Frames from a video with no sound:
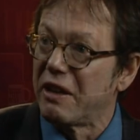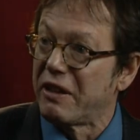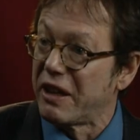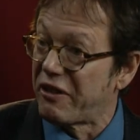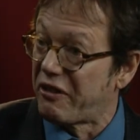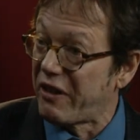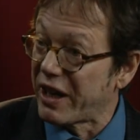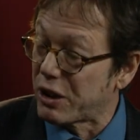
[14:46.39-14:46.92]
The
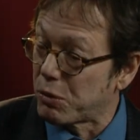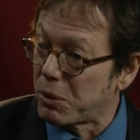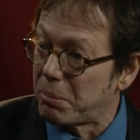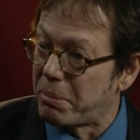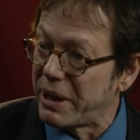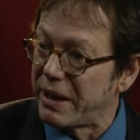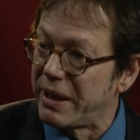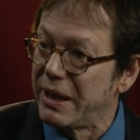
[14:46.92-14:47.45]
effect will
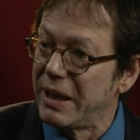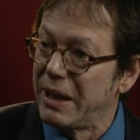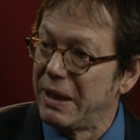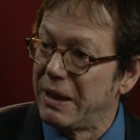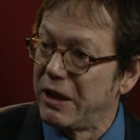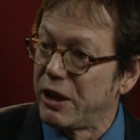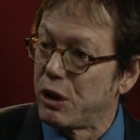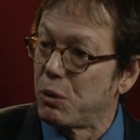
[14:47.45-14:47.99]
be,
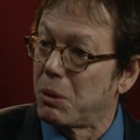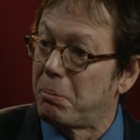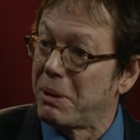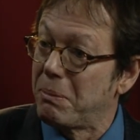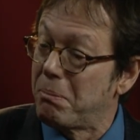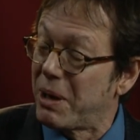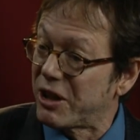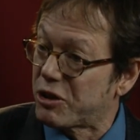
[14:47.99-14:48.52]
you will be
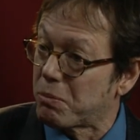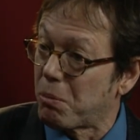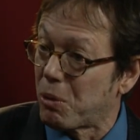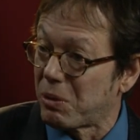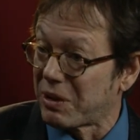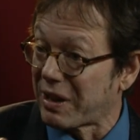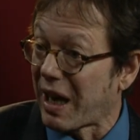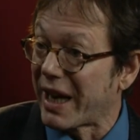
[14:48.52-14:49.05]
much
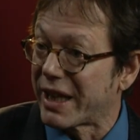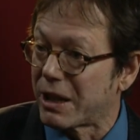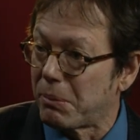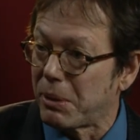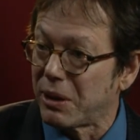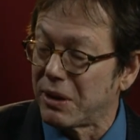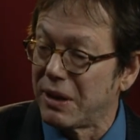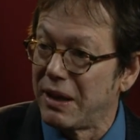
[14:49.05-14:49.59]
more
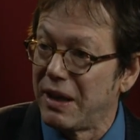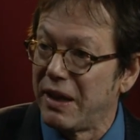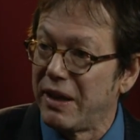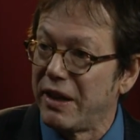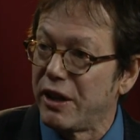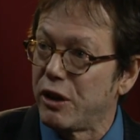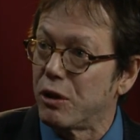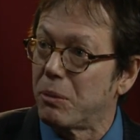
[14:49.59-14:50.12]
likable.
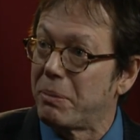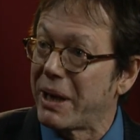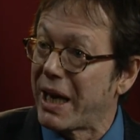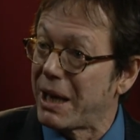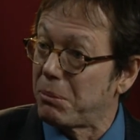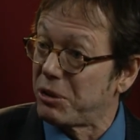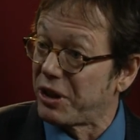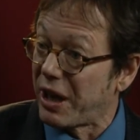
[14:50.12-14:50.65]
You'll be
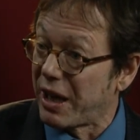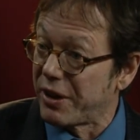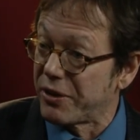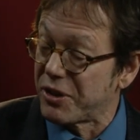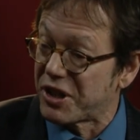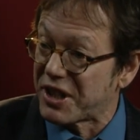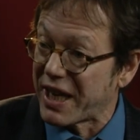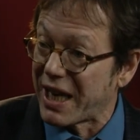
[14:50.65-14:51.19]
able to
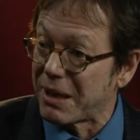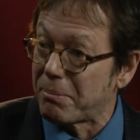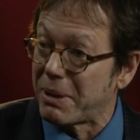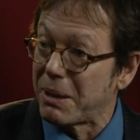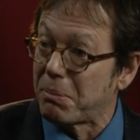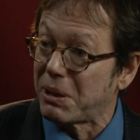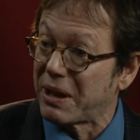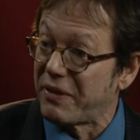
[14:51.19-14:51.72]
understand
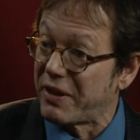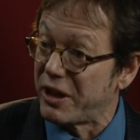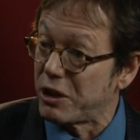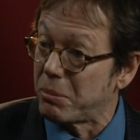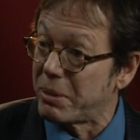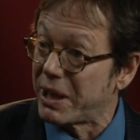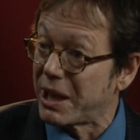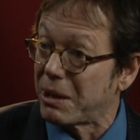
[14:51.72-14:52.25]
people, and then you'll
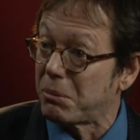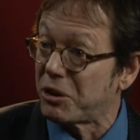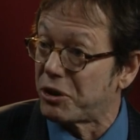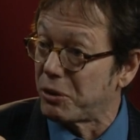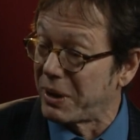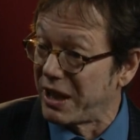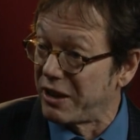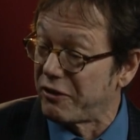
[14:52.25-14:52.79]
be able
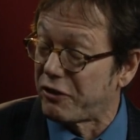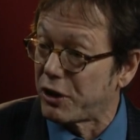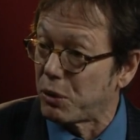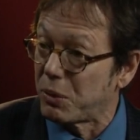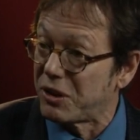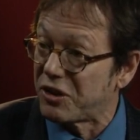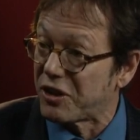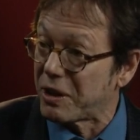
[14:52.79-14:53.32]
to
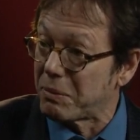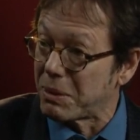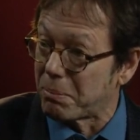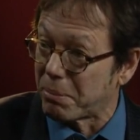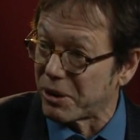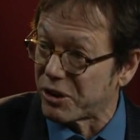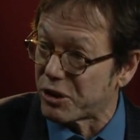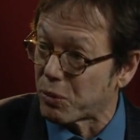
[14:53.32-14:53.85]
influence them and
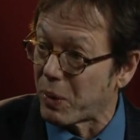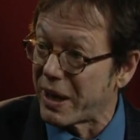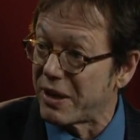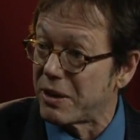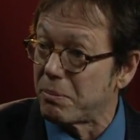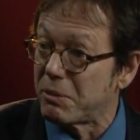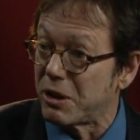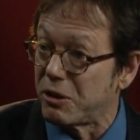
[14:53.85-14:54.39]
persuade
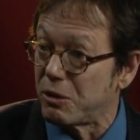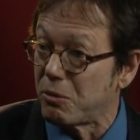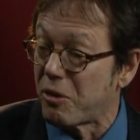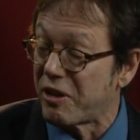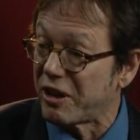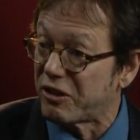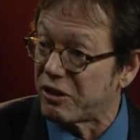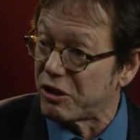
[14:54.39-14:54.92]
them to do
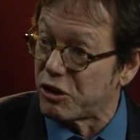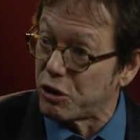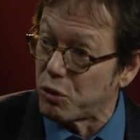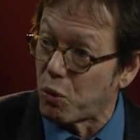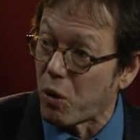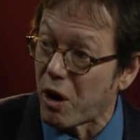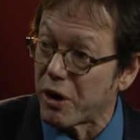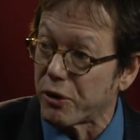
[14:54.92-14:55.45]
things that you
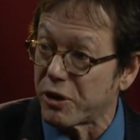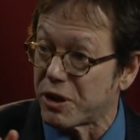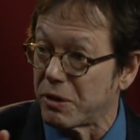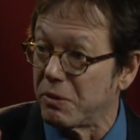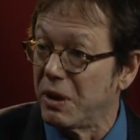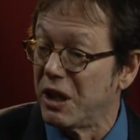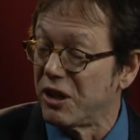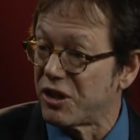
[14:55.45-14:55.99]
want or
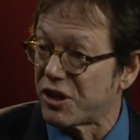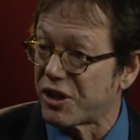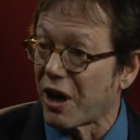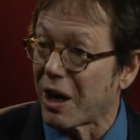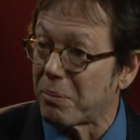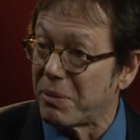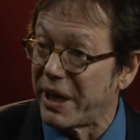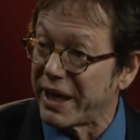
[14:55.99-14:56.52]
to
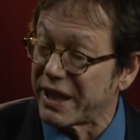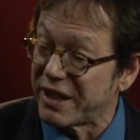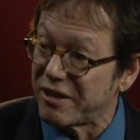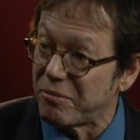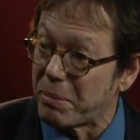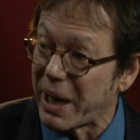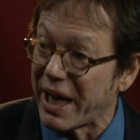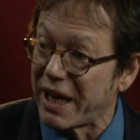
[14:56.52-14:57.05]
stop
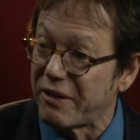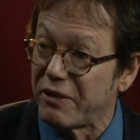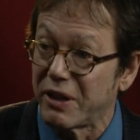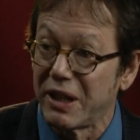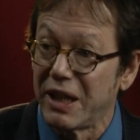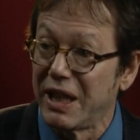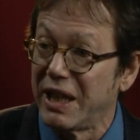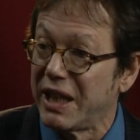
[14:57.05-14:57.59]
negative behavior.
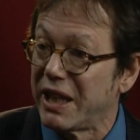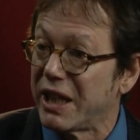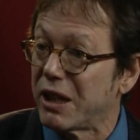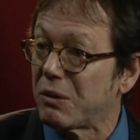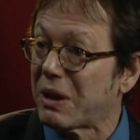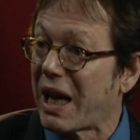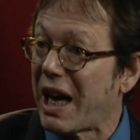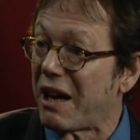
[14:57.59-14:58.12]

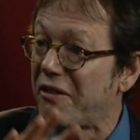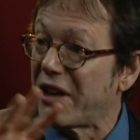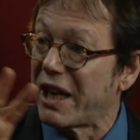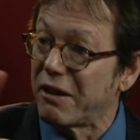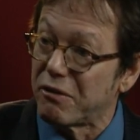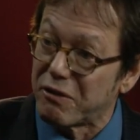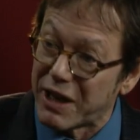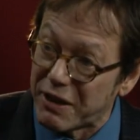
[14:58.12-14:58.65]
it'll have a
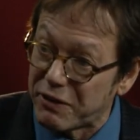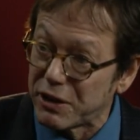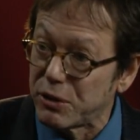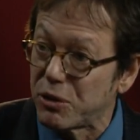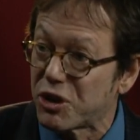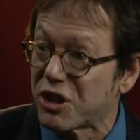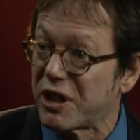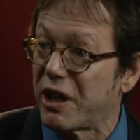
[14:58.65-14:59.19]

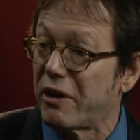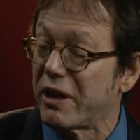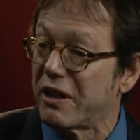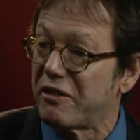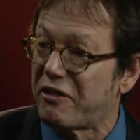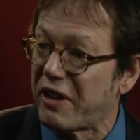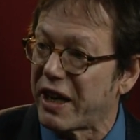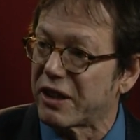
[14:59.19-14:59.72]
revolutionary
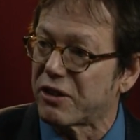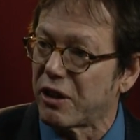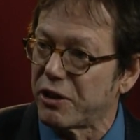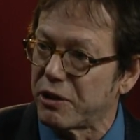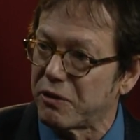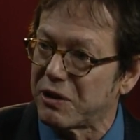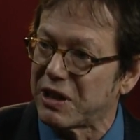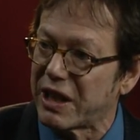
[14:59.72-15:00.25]
effect on
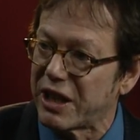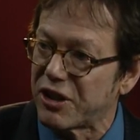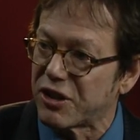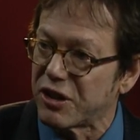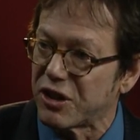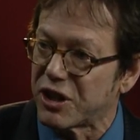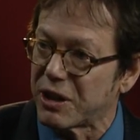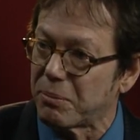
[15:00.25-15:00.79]
your
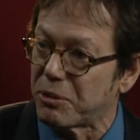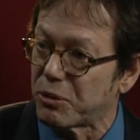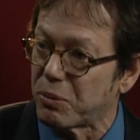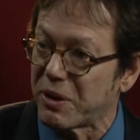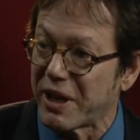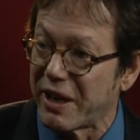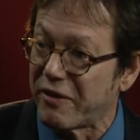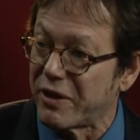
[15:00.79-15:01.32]
relationships
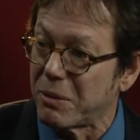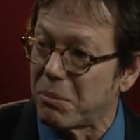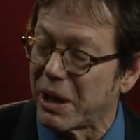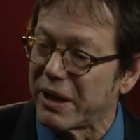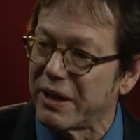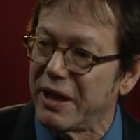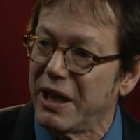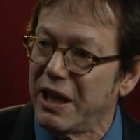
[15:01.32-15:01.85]
with
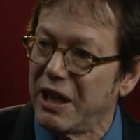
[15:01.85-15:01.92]
everybody.